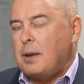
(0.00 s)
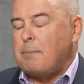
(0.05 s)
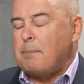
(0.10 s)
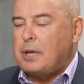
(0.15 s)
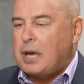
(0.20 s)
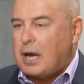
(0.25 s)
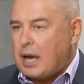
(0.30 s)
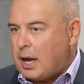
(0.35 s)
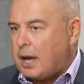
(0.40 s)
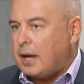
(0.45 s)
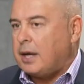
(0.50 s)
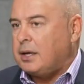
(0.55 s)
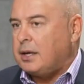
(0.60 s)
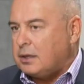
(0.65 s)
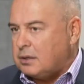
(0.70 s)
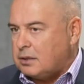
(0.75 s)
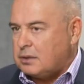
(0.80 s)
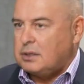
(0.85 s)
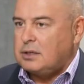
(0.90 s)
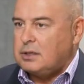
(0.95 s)

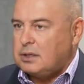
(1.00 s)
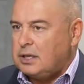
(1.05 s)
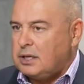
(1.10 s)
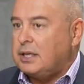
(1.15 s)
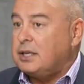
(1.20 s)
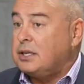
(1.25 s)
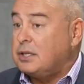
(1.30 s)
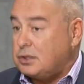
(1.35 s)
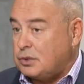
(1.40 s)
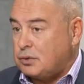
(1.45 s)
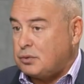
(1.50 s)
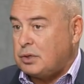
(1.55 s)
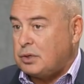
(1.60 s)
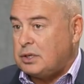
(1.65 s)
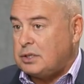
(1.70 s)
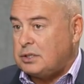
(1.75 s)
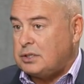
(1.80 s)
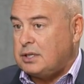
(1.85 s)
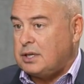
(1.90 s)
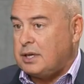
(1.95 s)
behind the
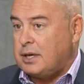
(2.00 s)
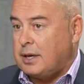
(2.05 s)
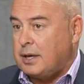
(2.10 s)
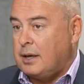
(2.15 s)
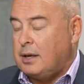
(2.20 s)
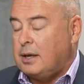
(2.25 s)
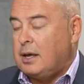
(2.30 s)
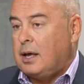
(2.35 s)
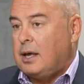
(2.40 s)
industries there